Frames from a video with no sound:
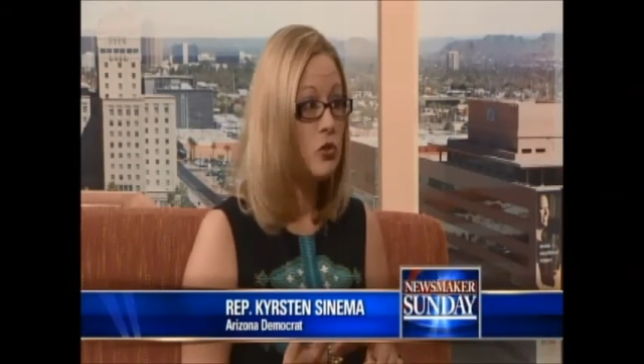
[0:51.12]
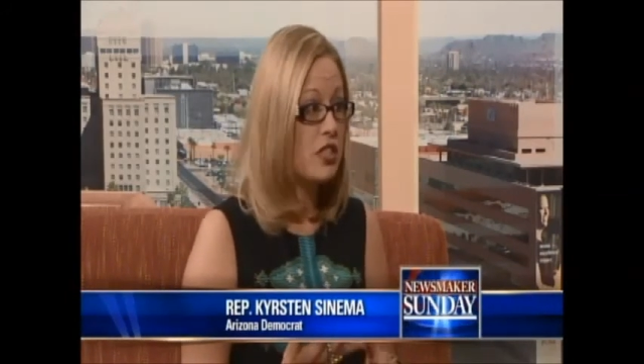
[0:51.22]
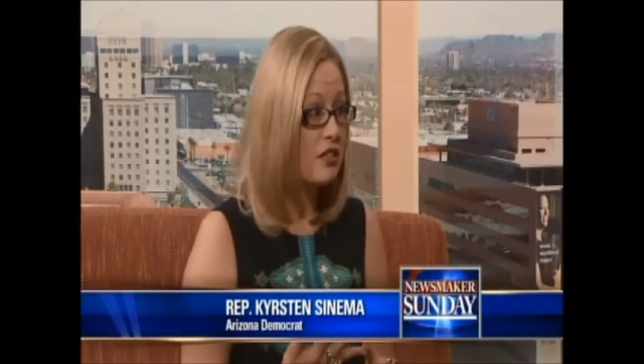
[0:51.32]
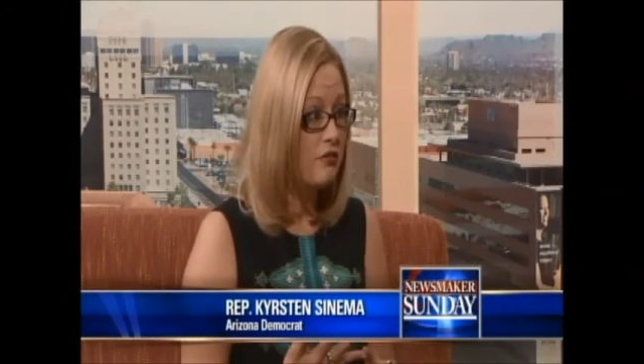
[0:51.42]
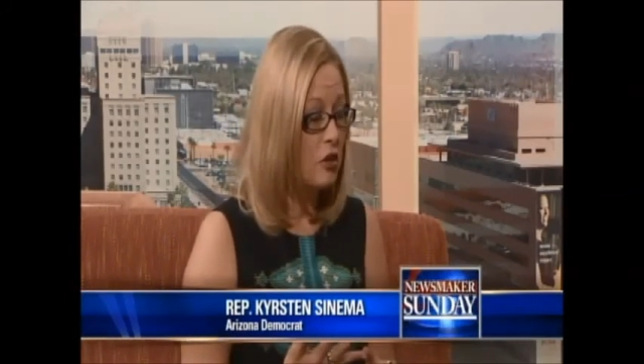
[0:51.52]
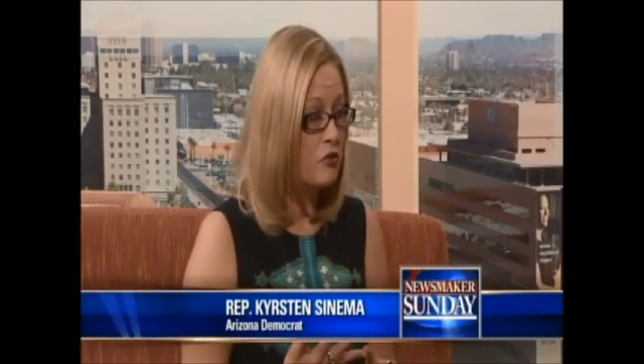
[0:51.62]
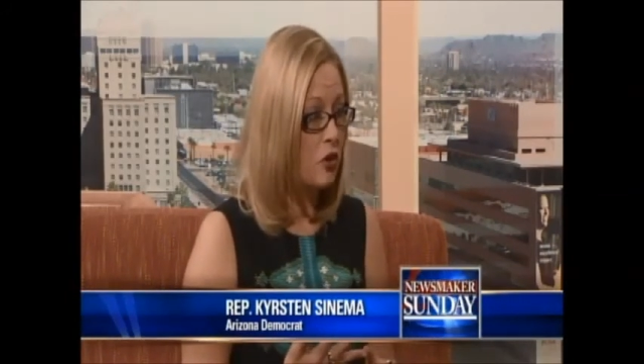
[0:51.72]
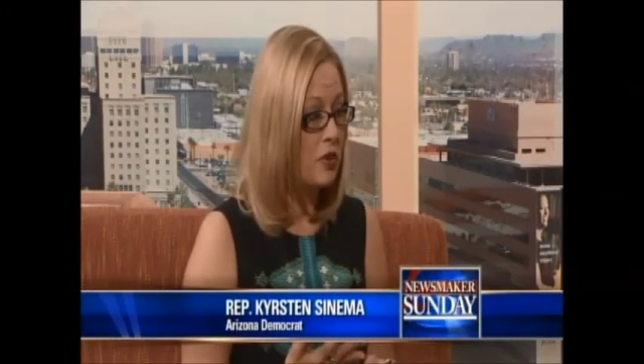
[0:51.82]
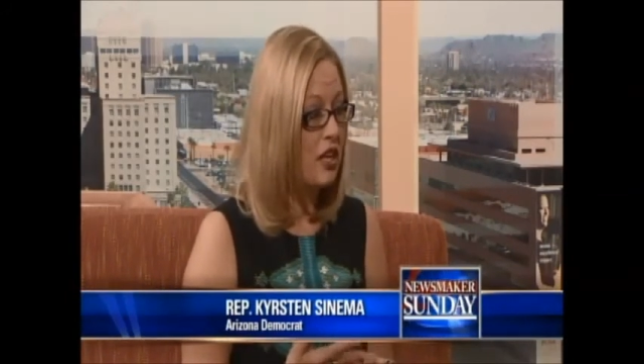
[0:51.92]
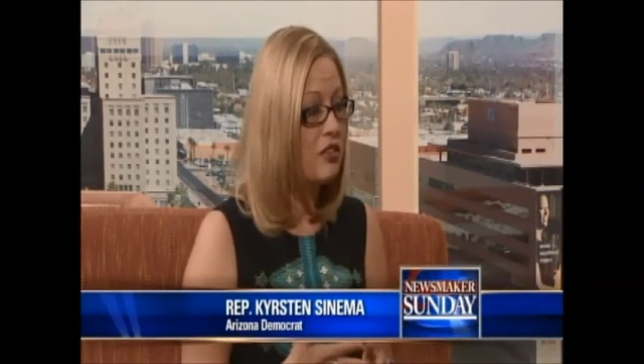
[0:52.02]
who didn't vote
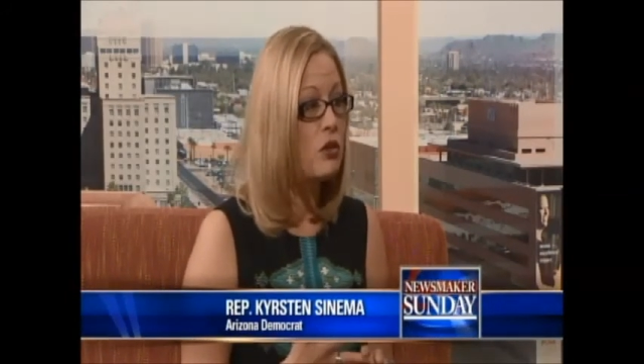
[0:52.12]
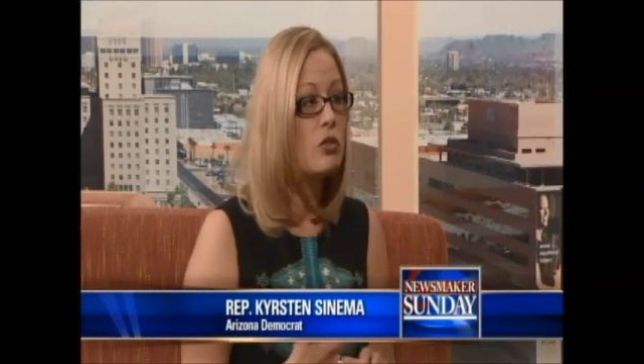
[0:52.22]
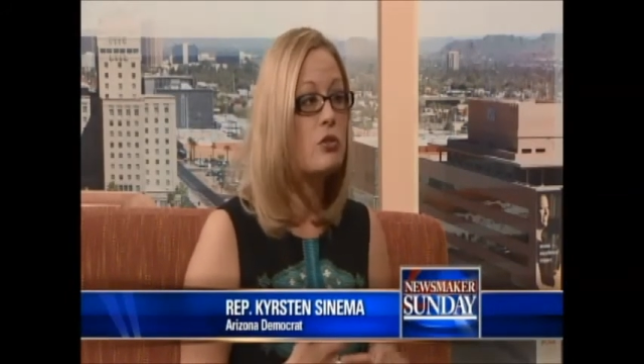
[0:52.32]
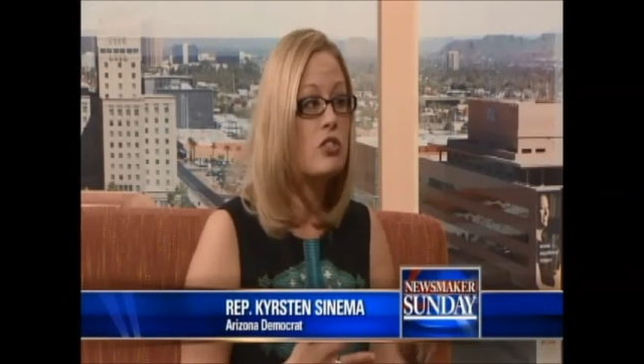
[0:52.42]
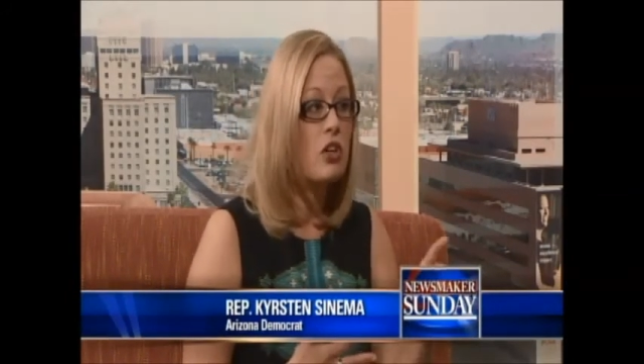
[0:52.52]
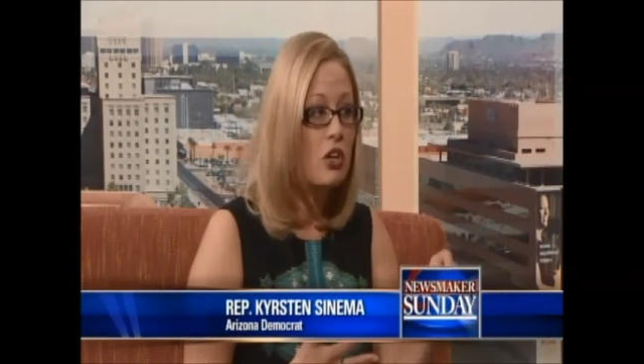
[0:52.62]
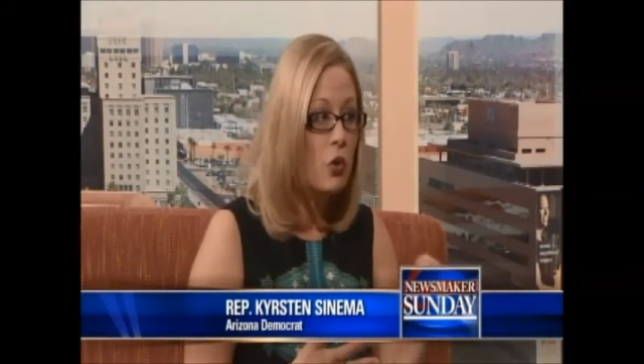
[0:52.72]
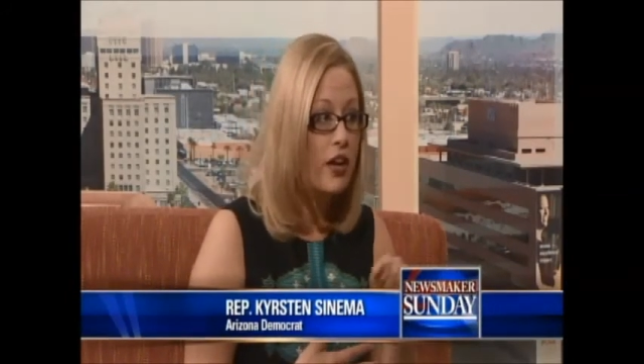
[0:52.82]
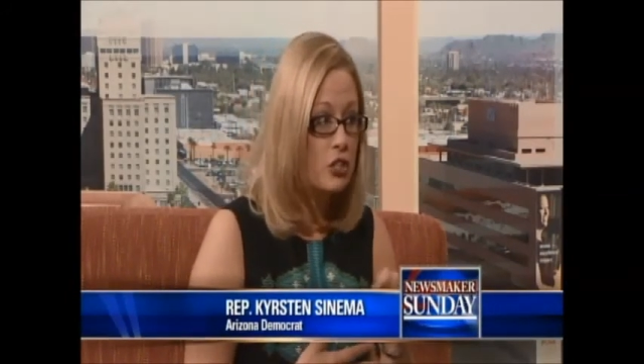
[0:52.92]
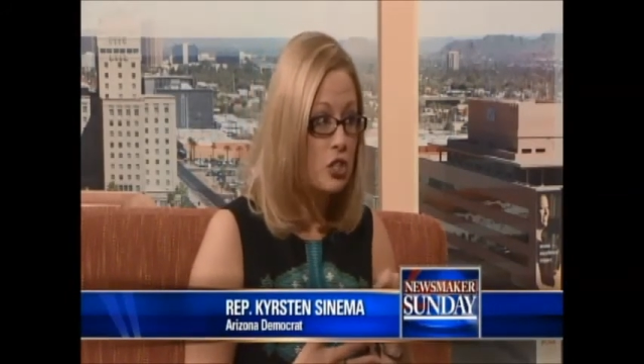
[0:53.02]
for me, and those who just
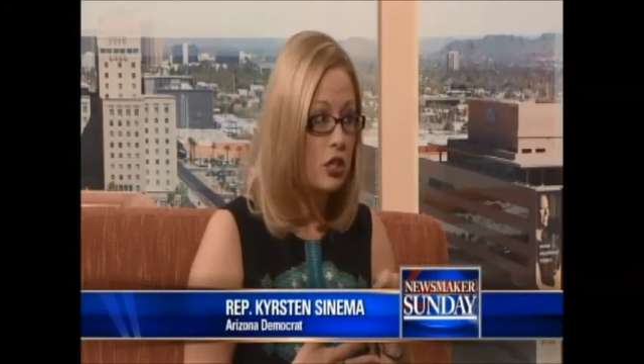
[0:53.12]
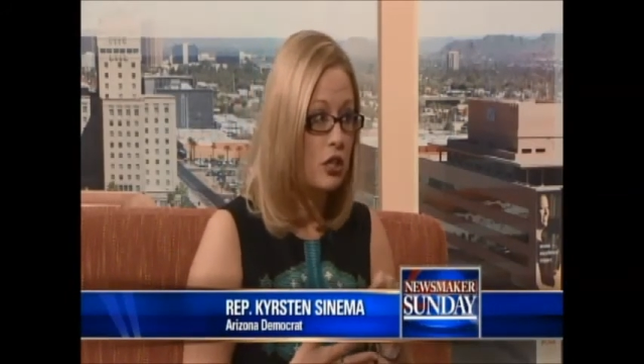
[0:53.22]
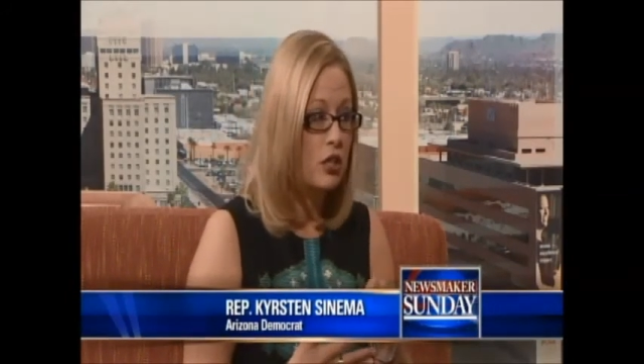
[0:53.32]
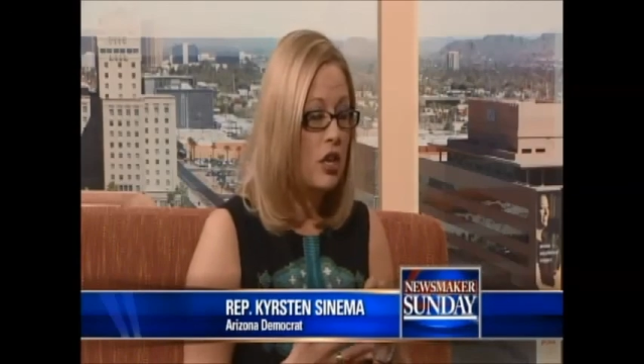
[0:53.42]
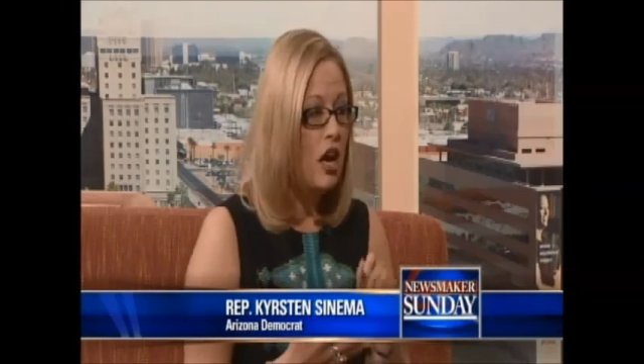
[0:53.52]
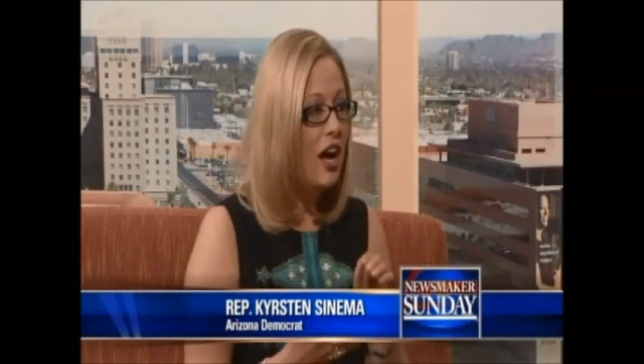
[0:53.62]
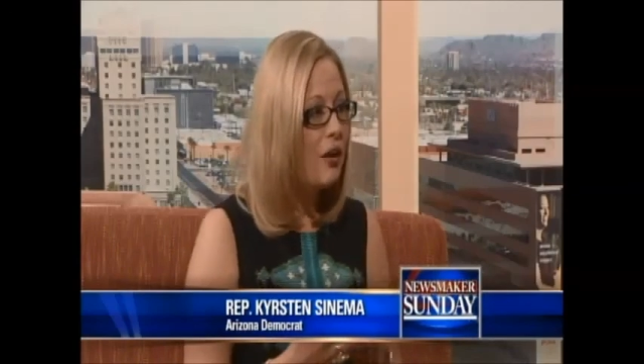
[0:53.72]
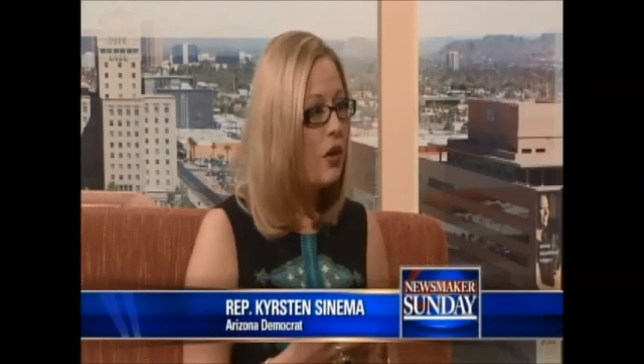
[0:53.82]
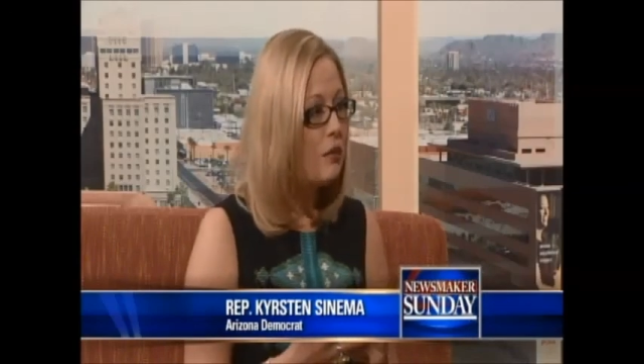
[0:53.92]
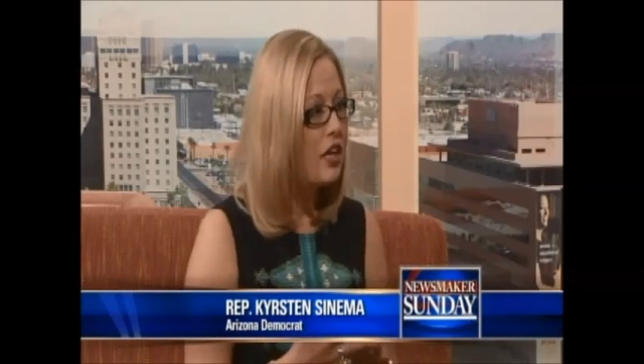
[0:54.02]
aren't quite sure.
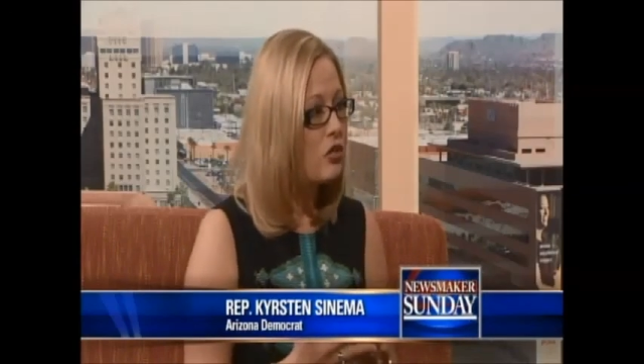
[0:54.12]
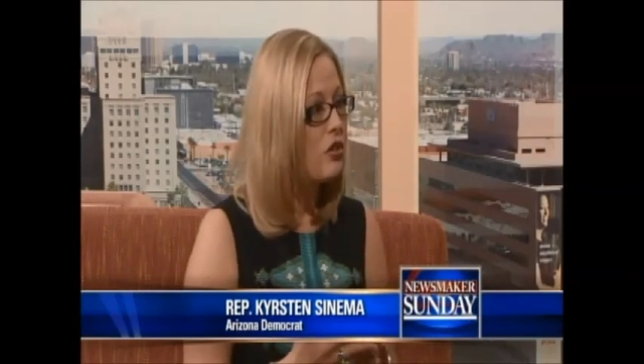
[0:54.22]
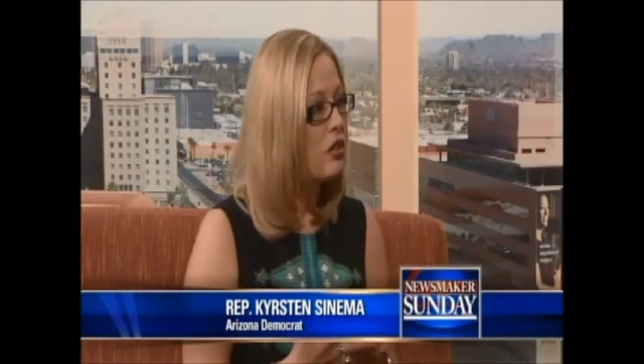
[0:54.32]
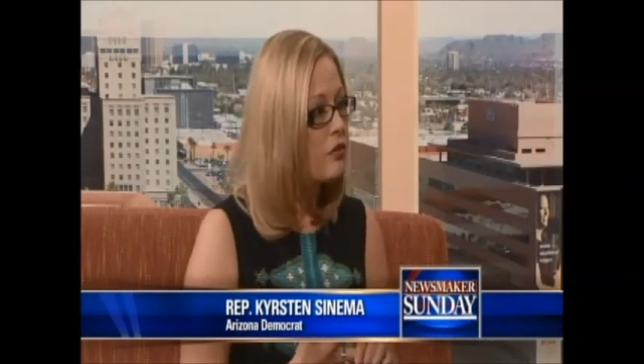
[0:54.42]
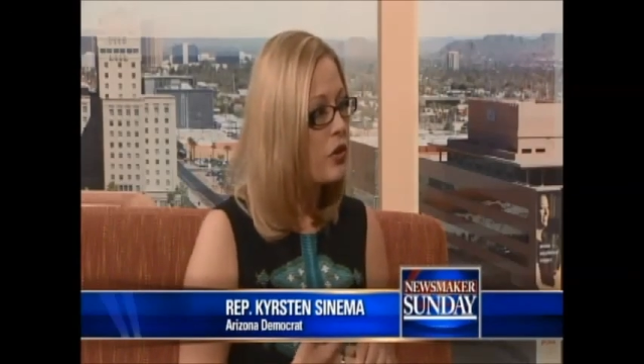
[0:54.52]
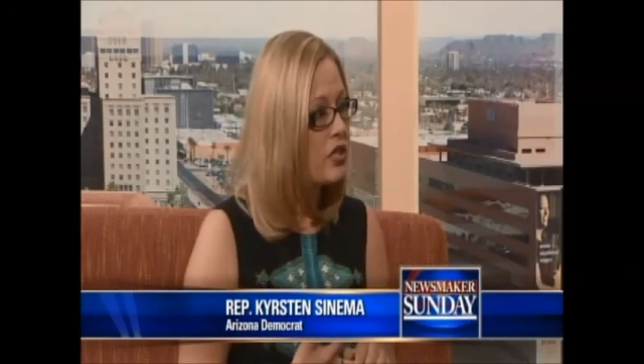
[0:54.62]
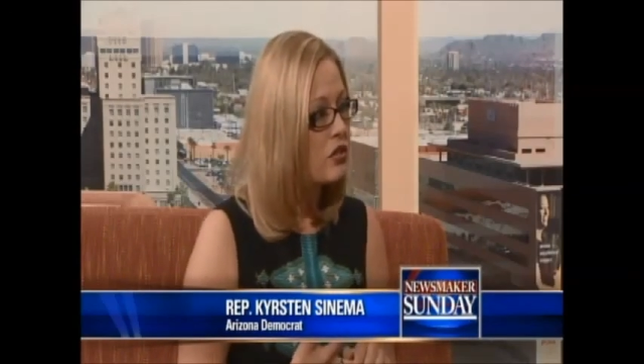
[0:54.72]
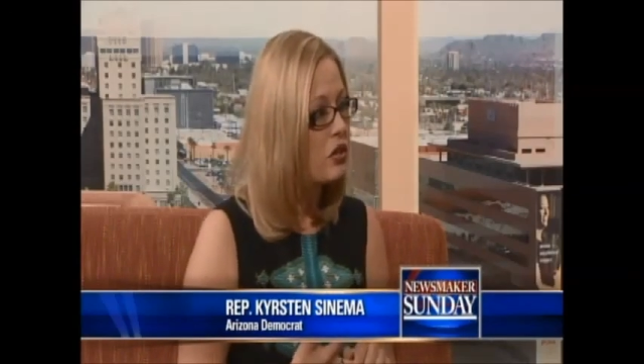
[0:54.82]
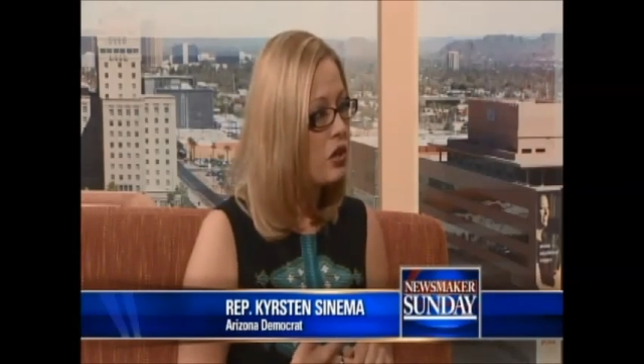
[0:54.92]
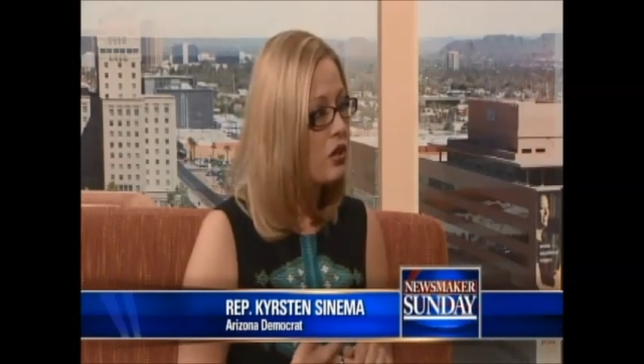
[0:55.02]
I want to make sure that their
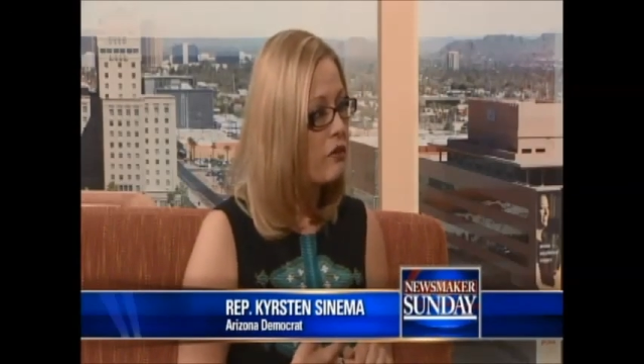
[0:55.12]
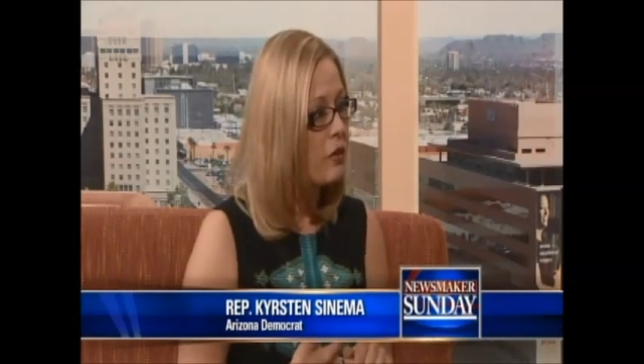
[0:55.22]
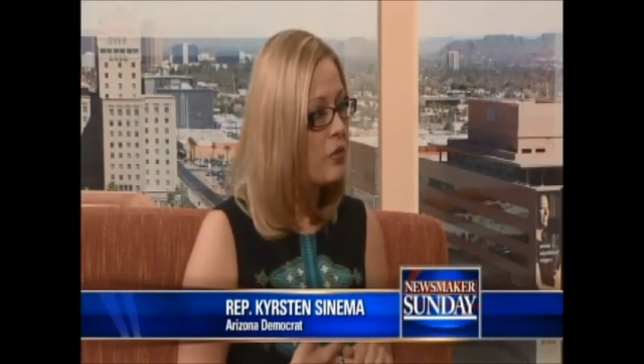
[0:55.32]
voices are heard and